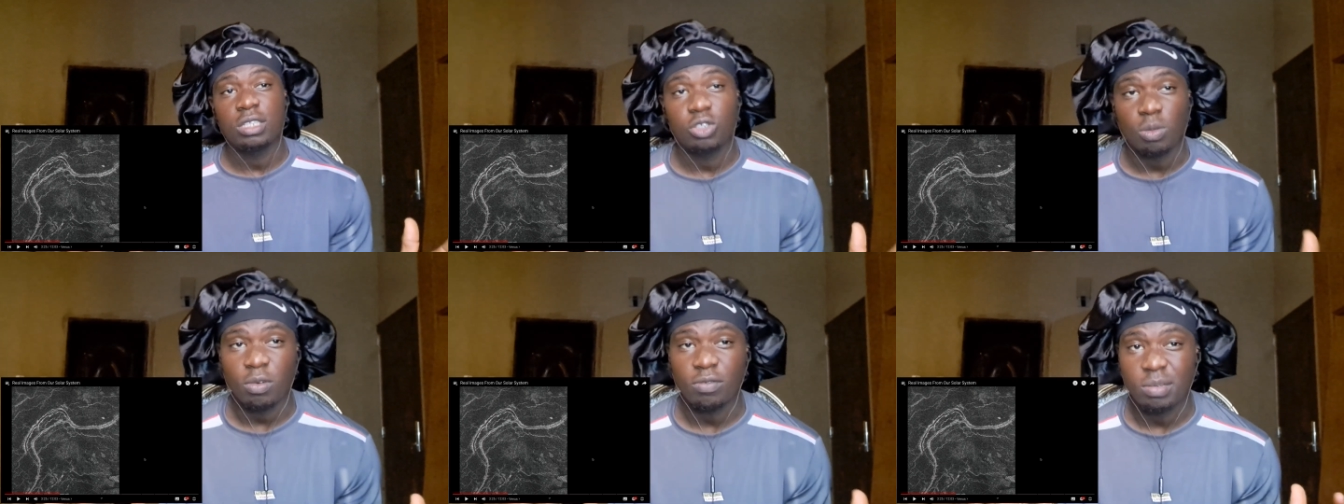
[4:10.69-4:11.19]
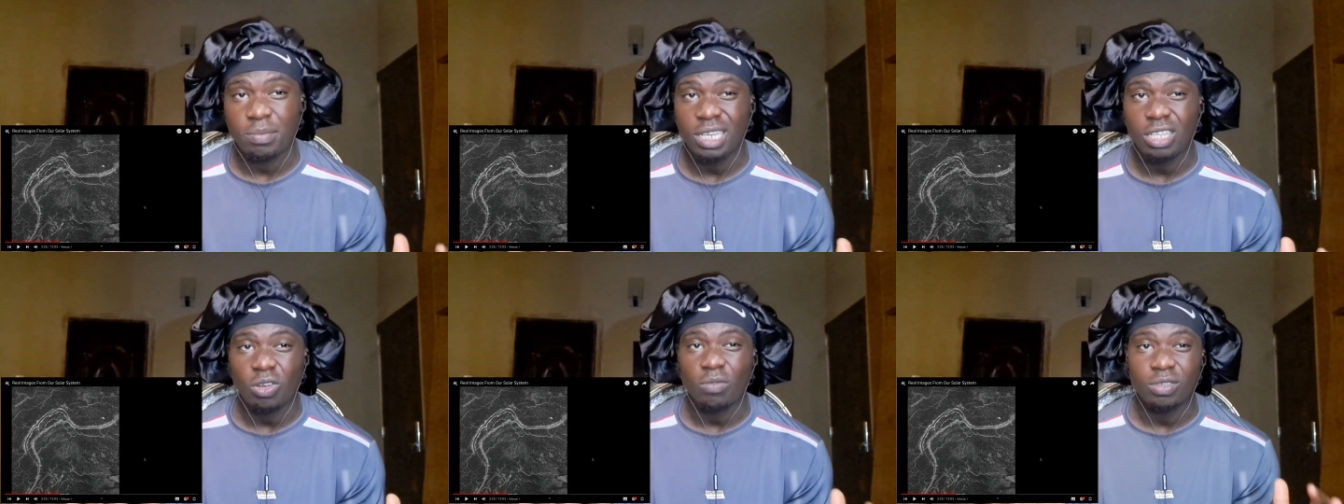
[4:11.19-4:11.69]
some of the
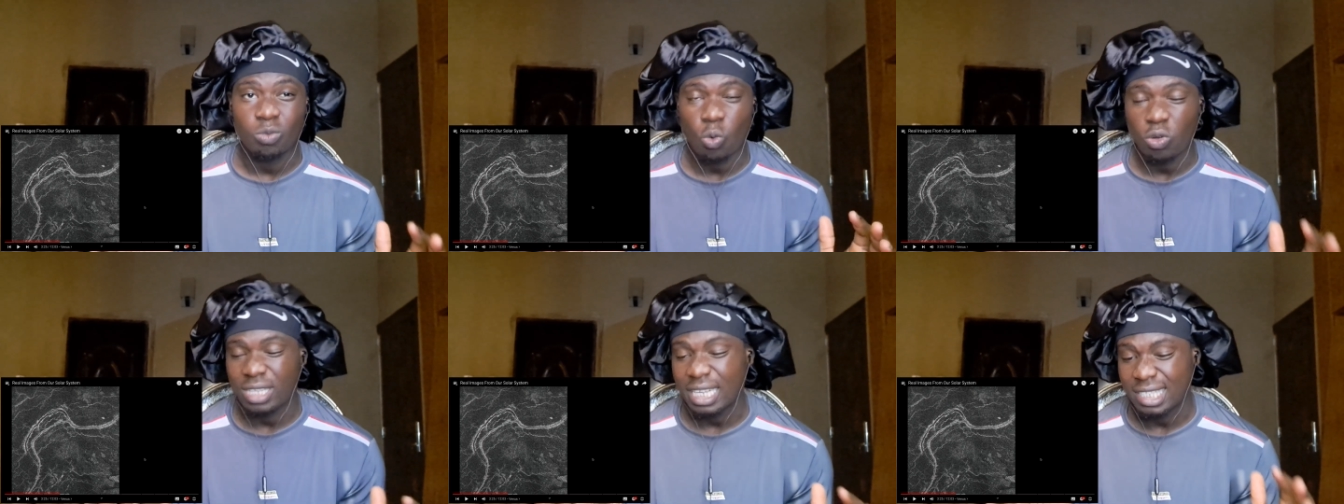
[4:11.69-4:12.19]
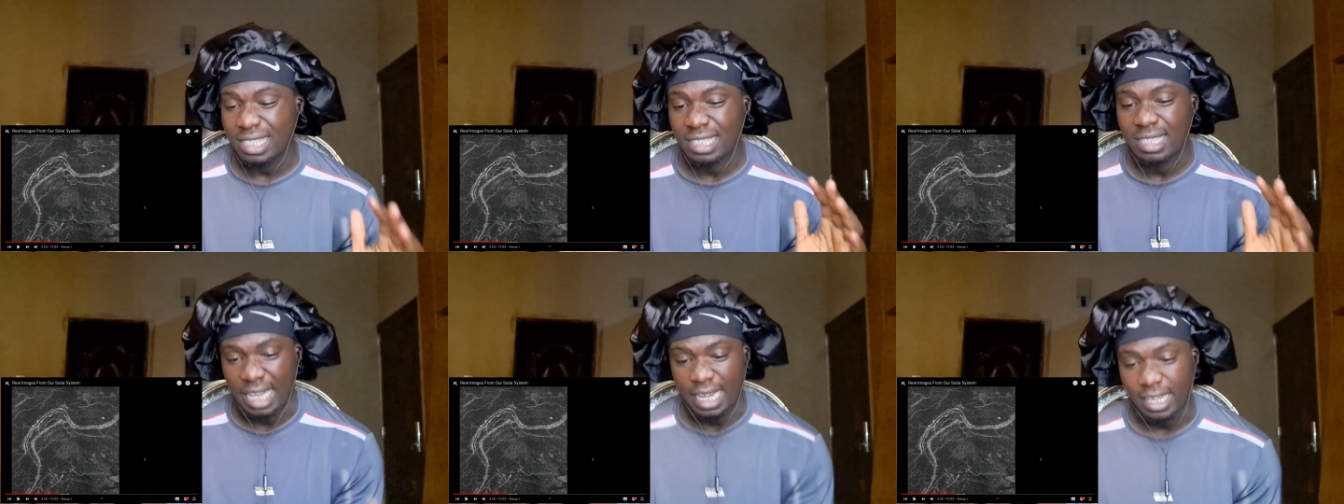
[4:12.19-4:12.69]
meaning of the words that
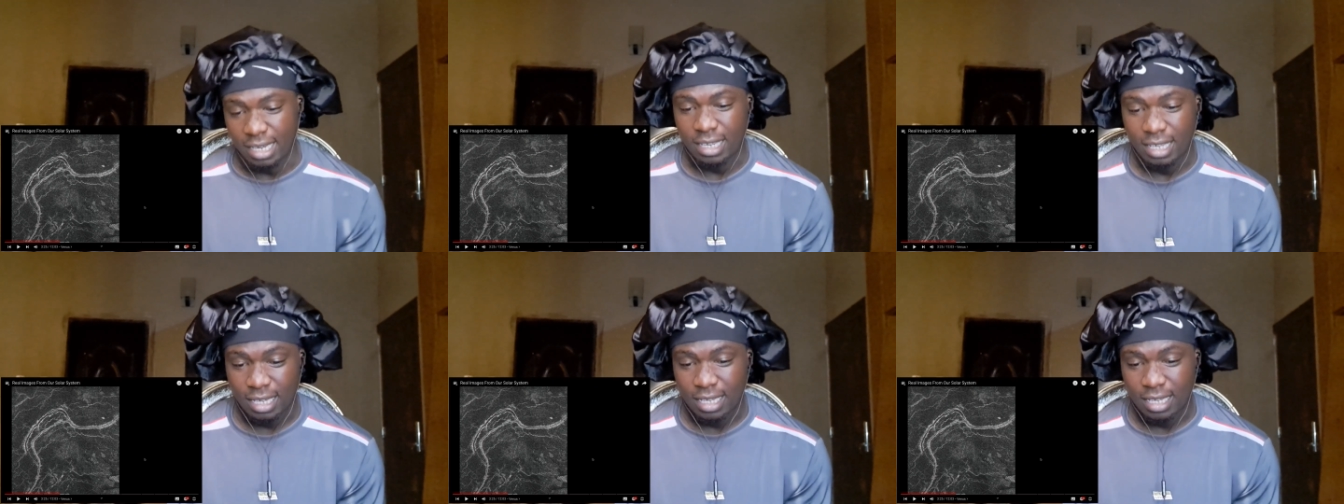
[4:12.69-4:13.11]
he's saying.